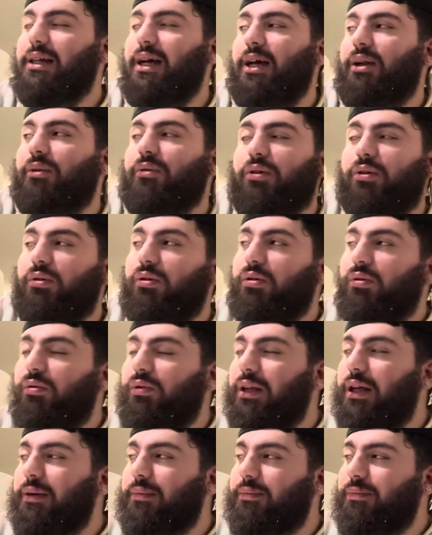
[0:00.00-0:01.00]
I don't know who
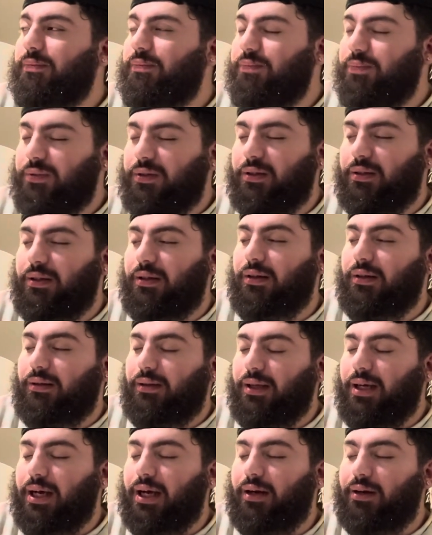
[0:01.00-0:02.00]
the
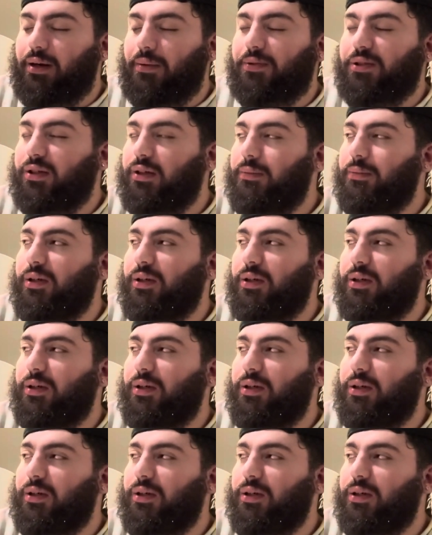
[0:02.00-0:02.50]
higher-ups are, but